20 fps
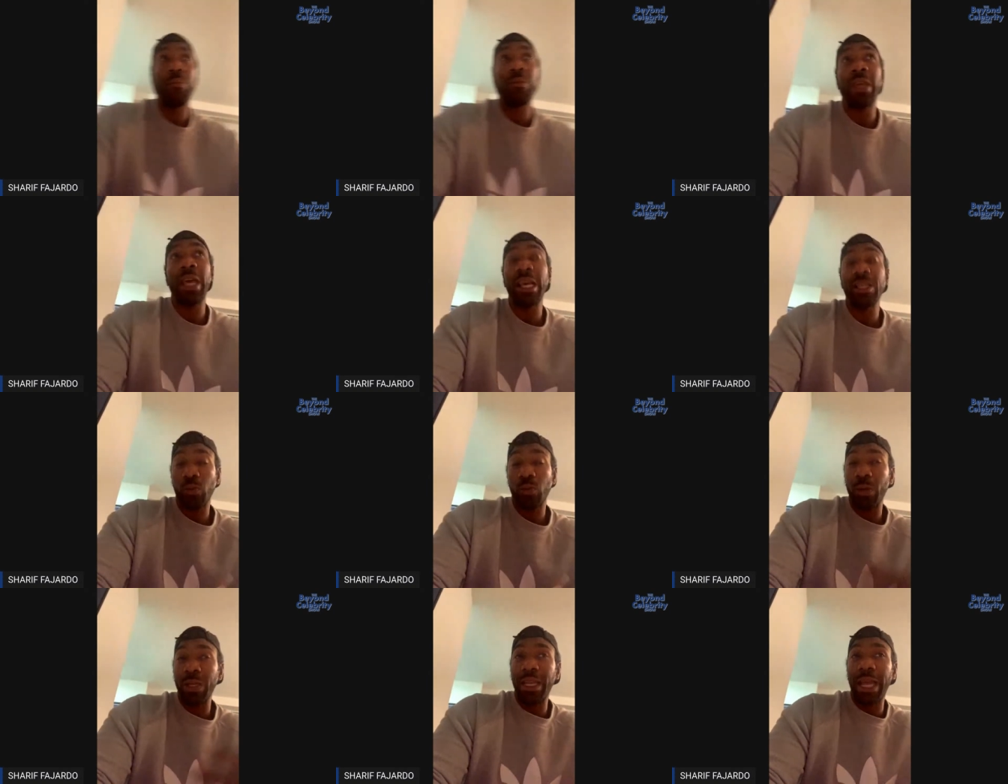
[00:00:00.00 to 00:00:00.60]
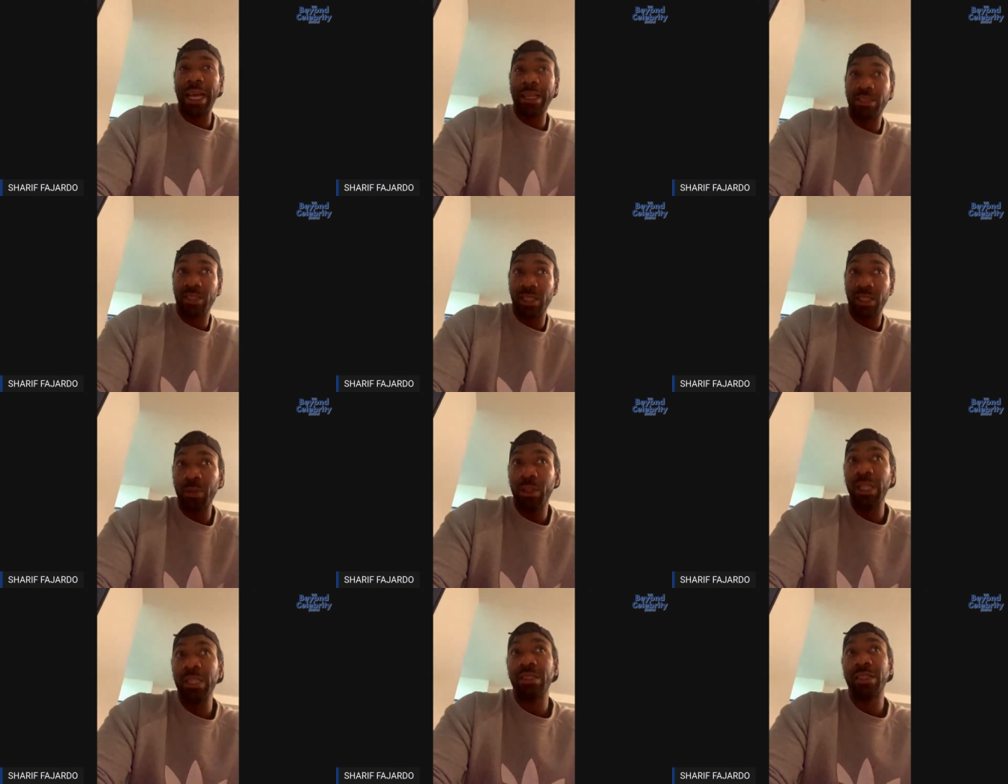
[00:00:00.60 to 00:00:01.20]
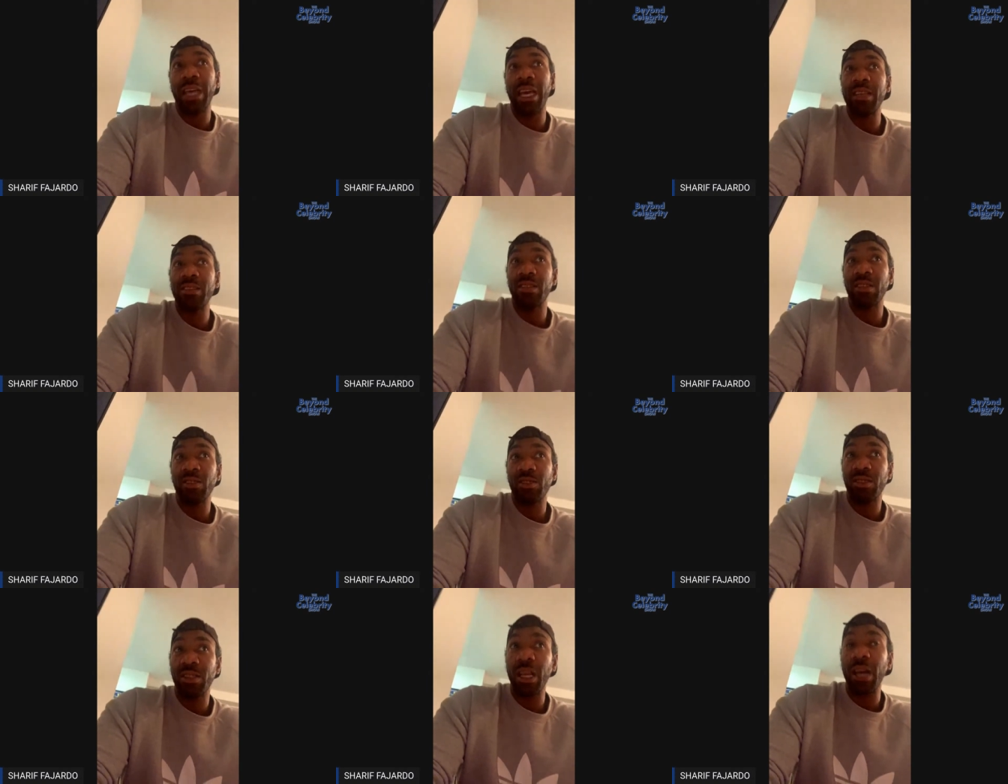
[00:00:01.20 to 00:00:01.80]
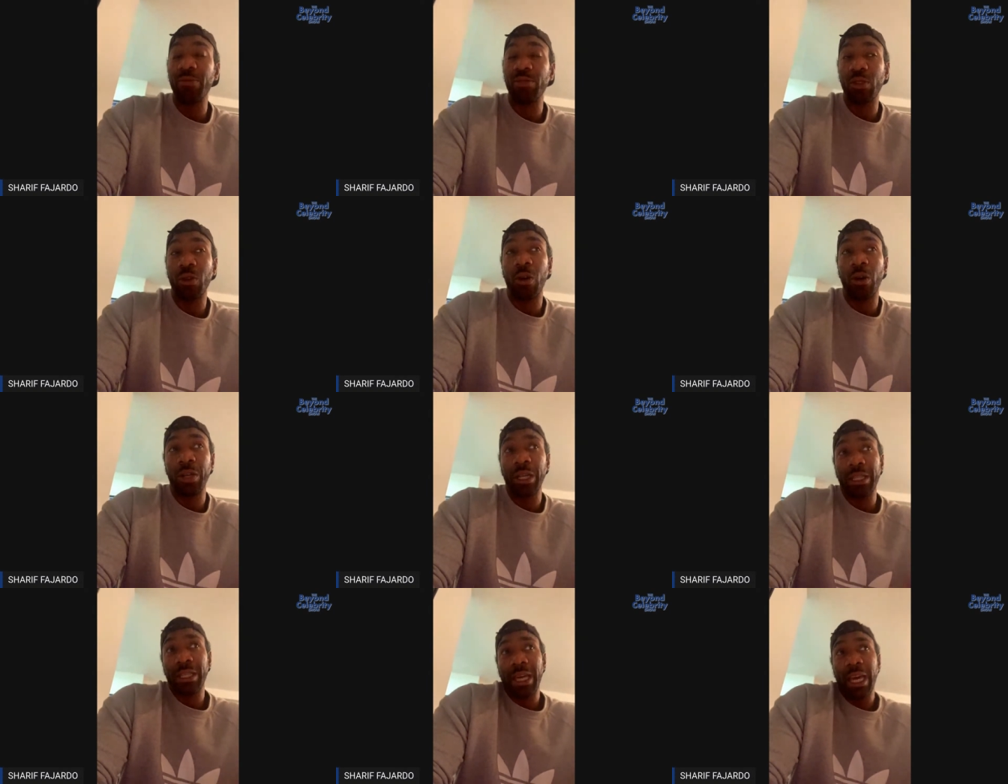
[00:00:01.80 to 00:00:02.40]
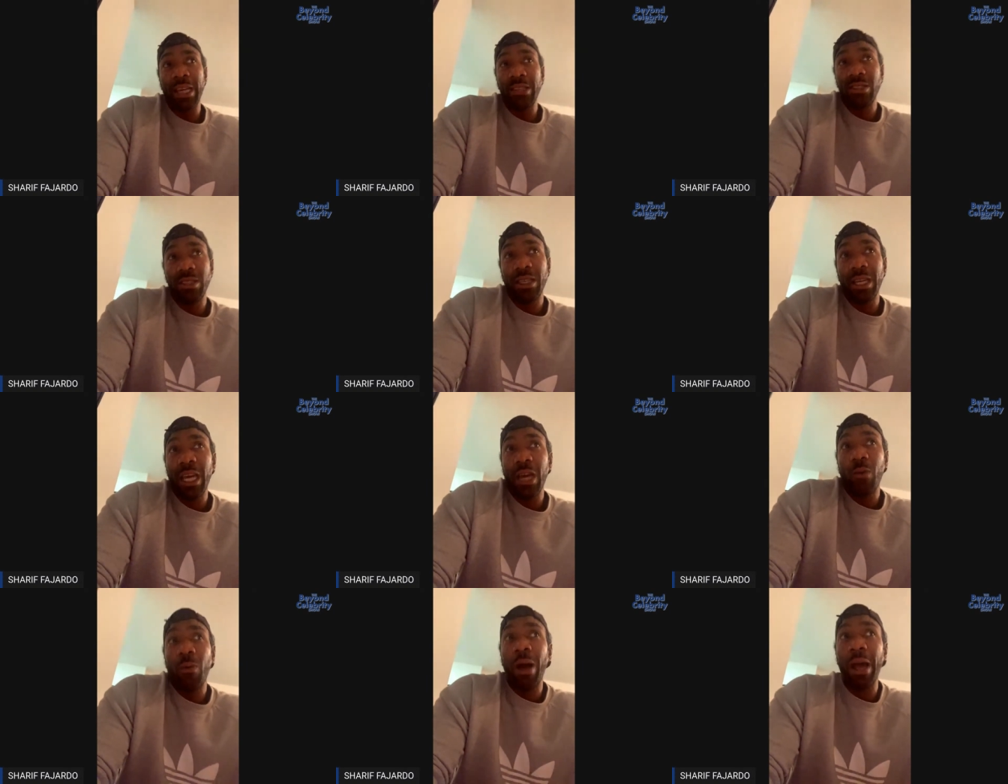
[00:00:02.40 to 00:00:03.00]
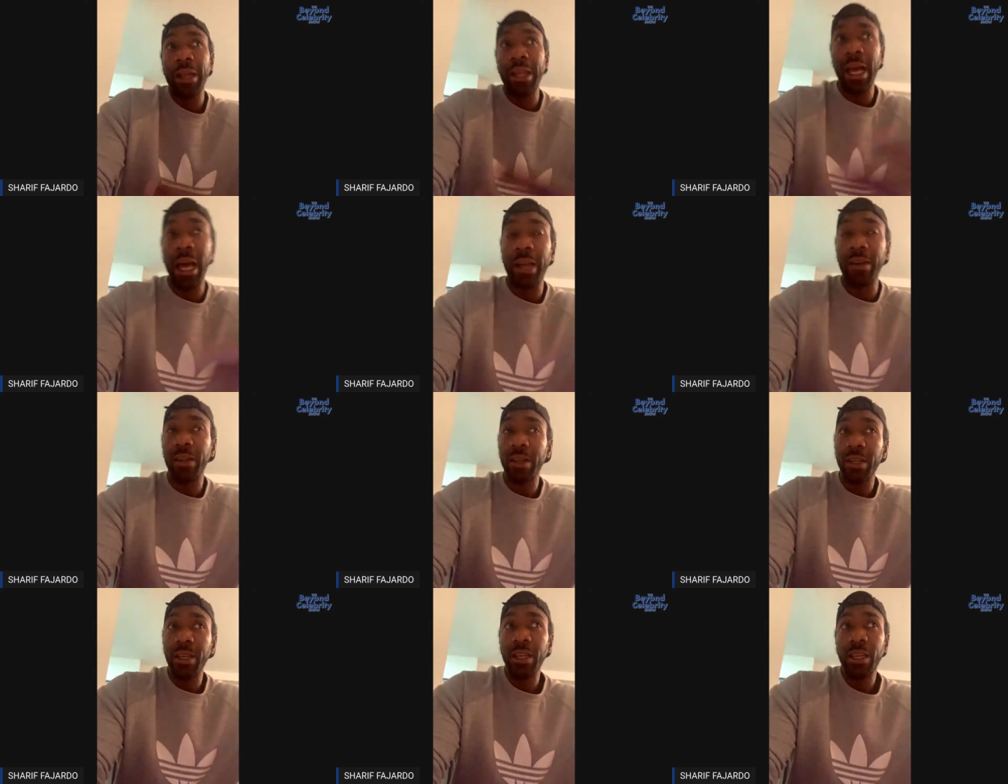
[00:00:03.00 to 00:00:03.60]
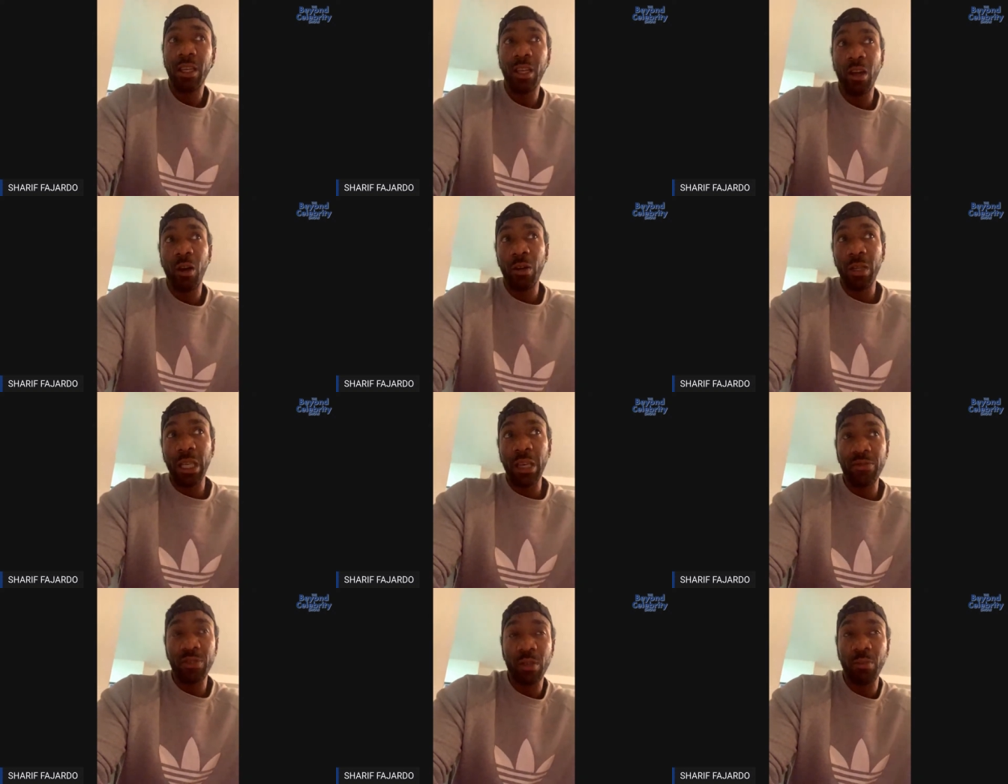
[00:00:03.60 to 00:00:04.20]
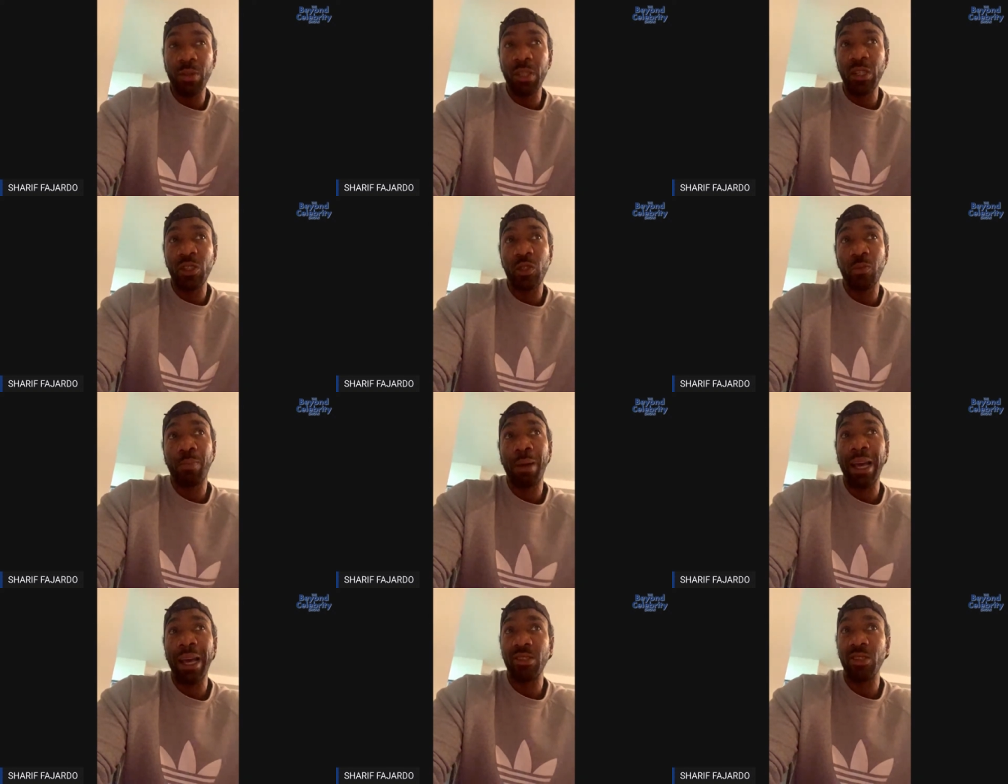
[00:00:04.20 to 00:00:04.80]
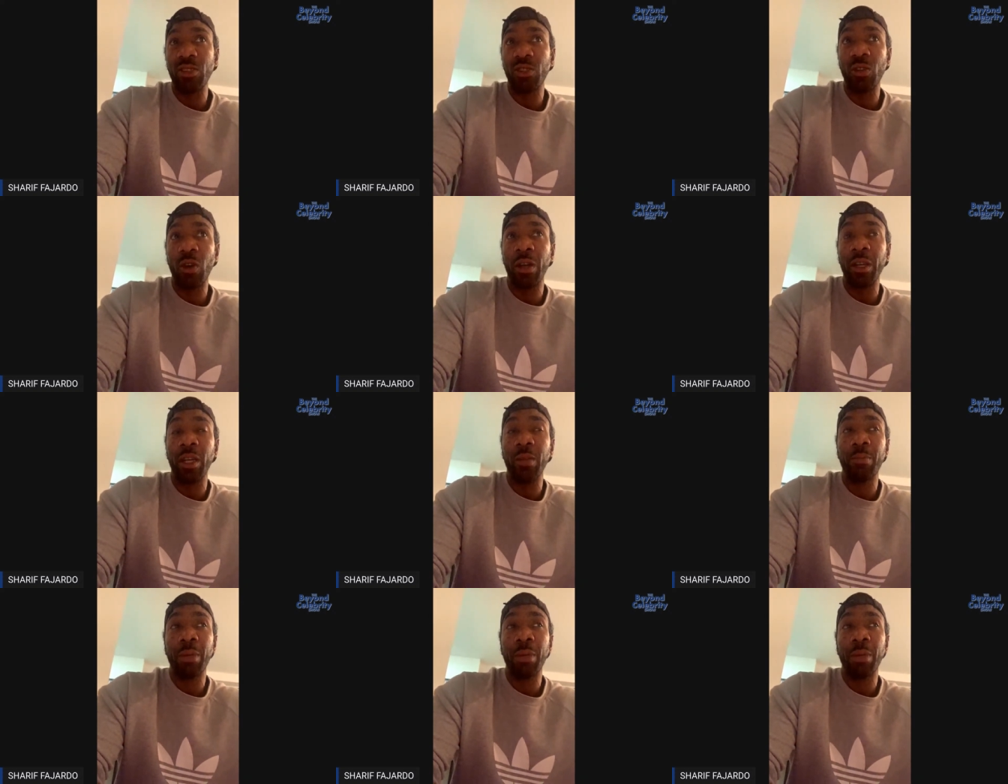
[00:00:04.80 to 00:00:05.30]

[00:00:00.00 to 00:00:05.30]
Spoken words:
yes, we like some good tasting stuff. So on occasion, yeah, why not, you know, give some good spices on it?